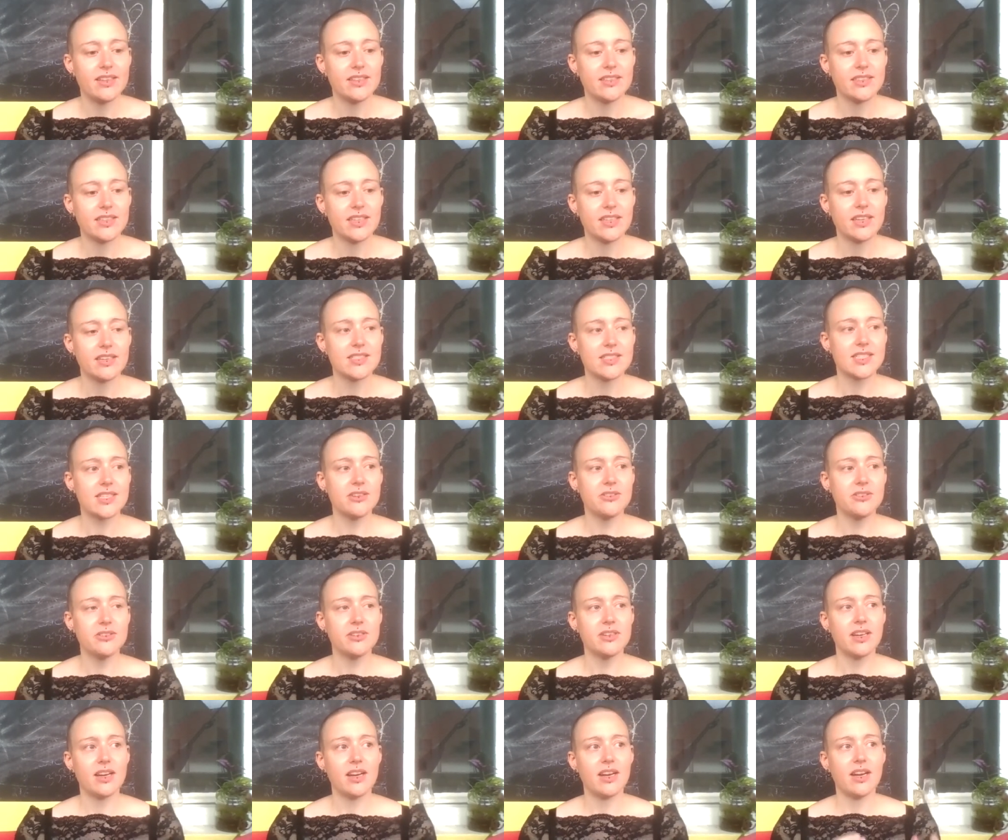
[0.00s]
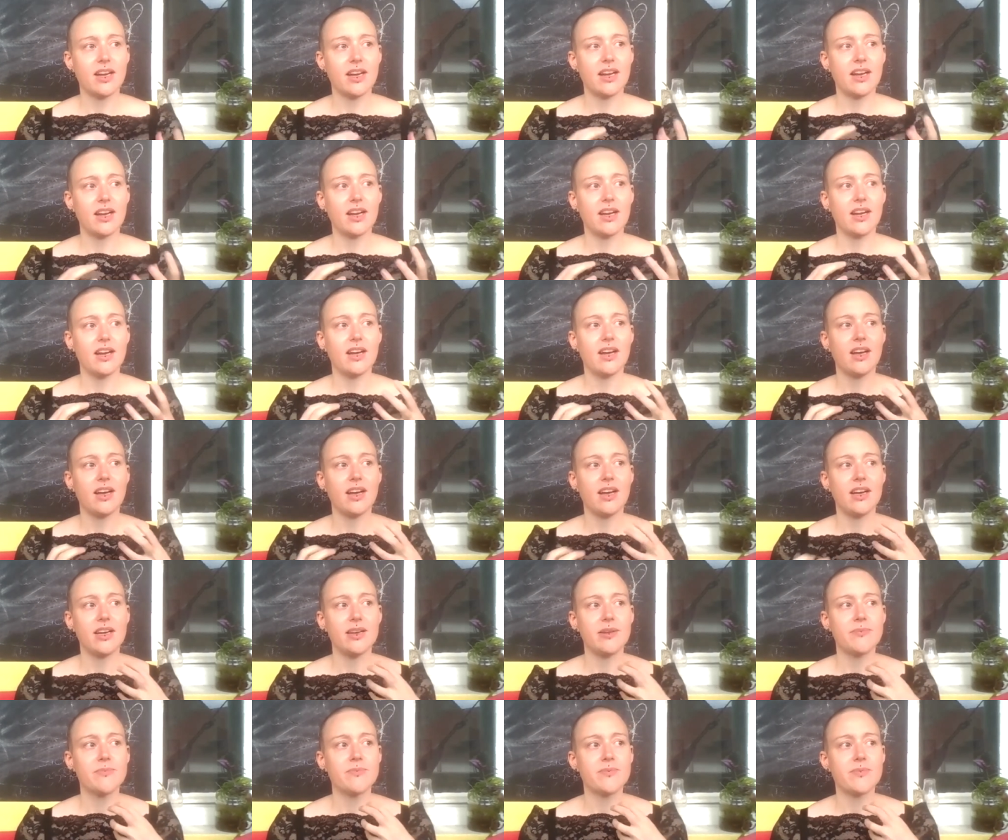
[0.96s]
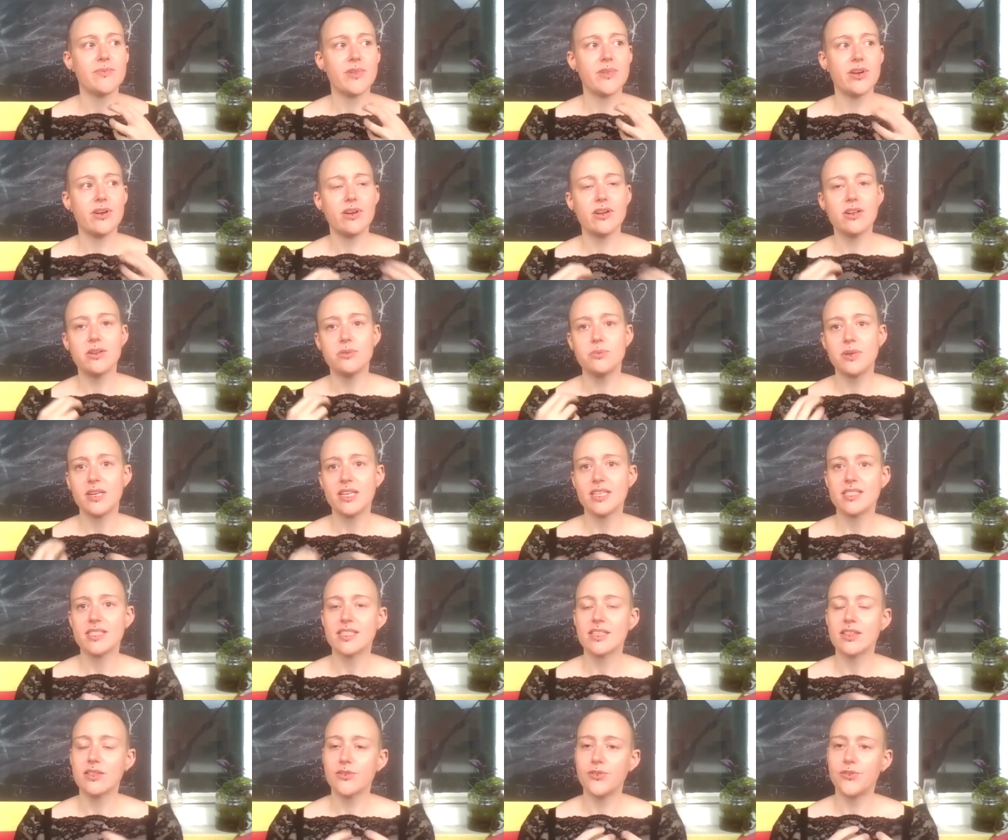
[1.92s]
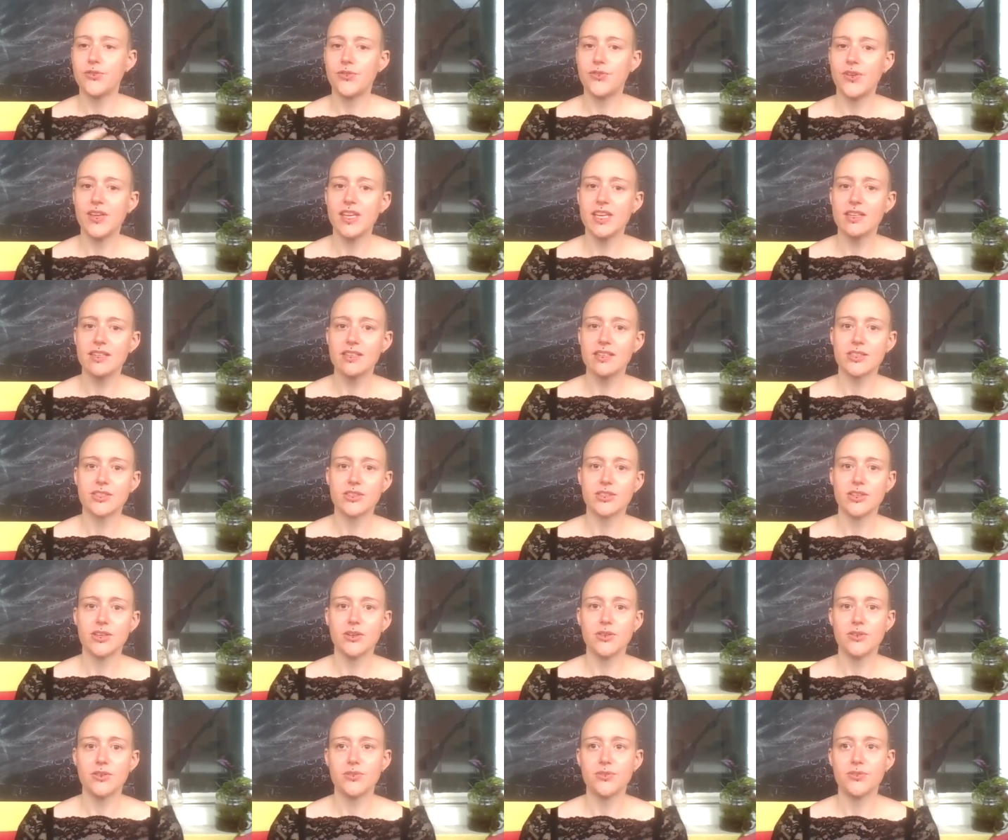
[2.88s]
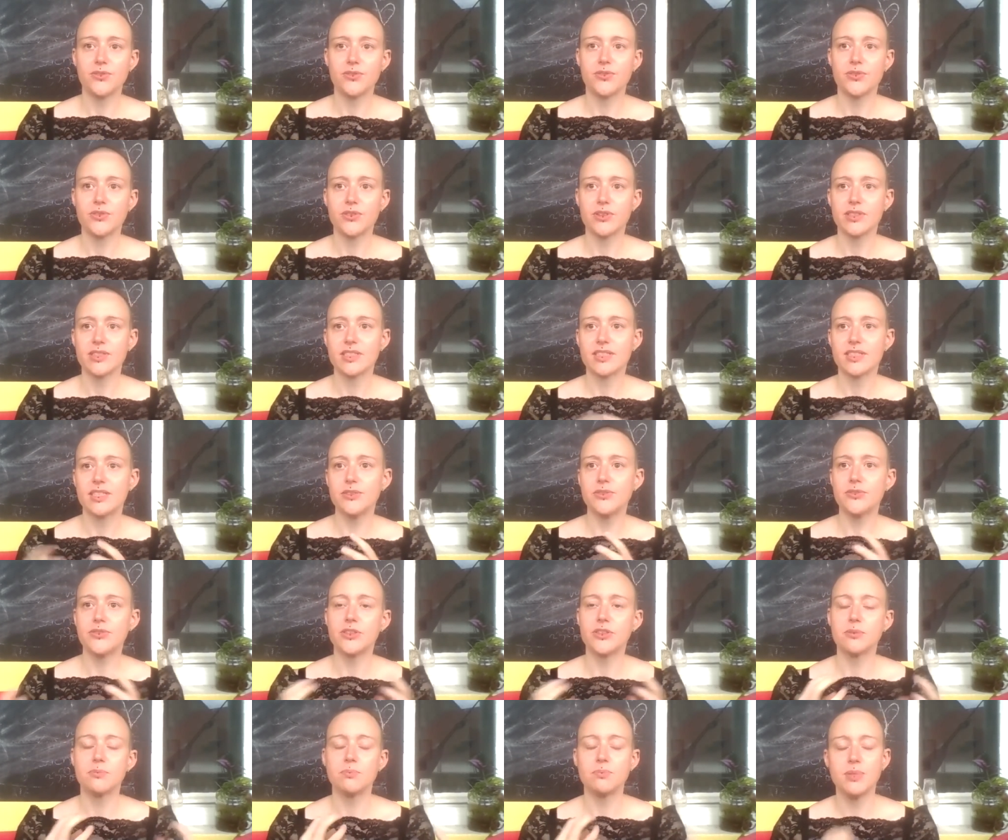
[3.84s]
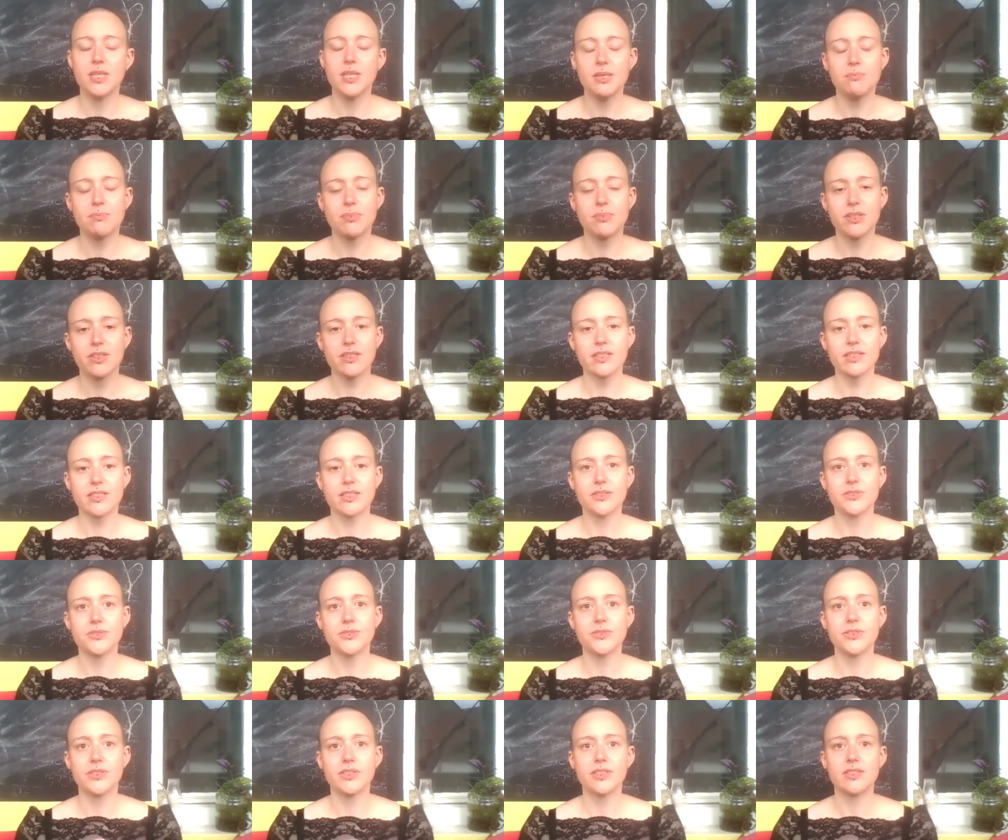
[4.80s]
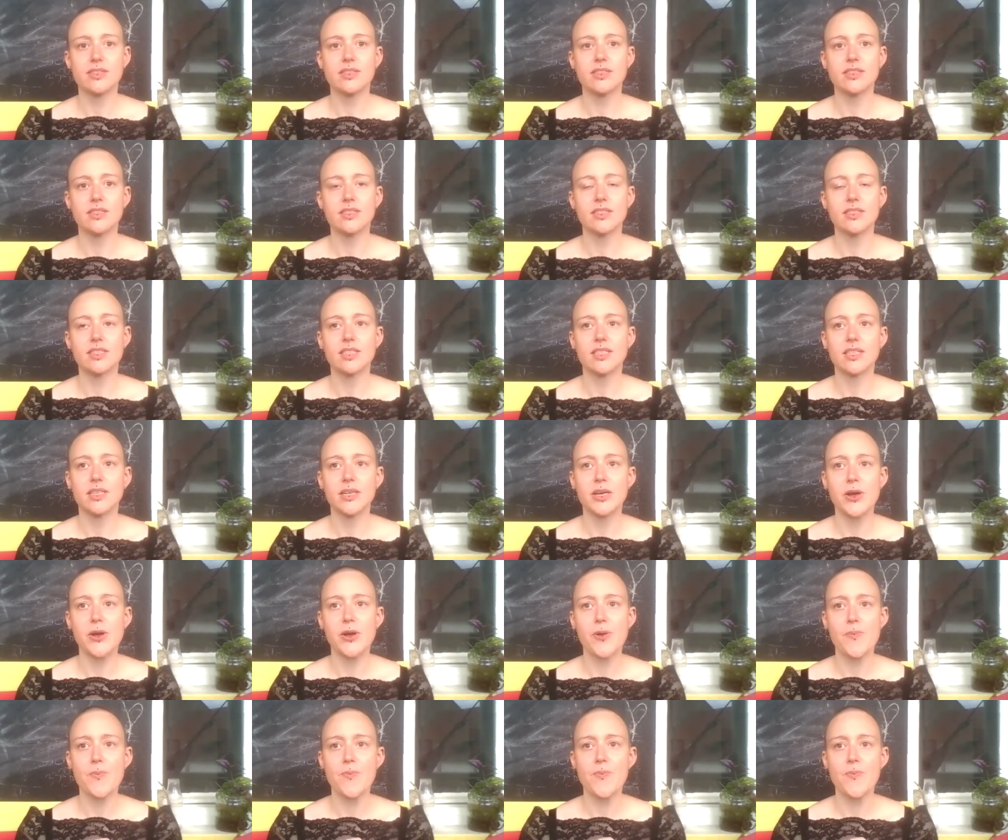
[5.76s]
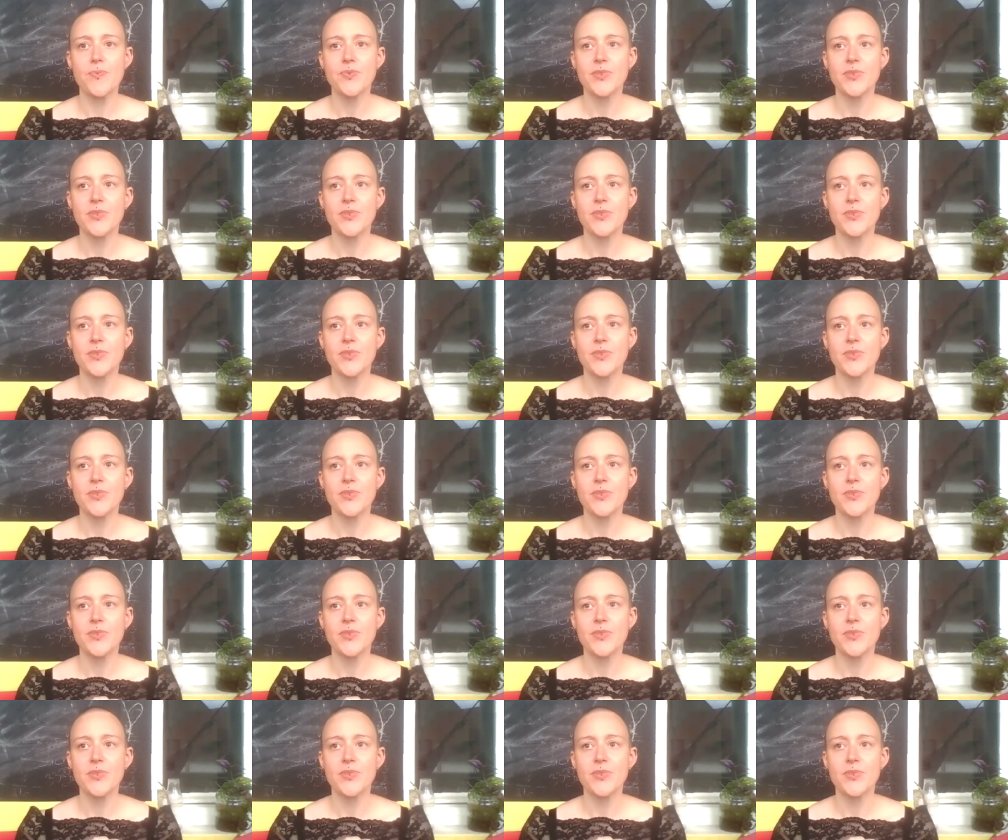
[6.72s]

yeah, so I'm always in the field of different people, different um,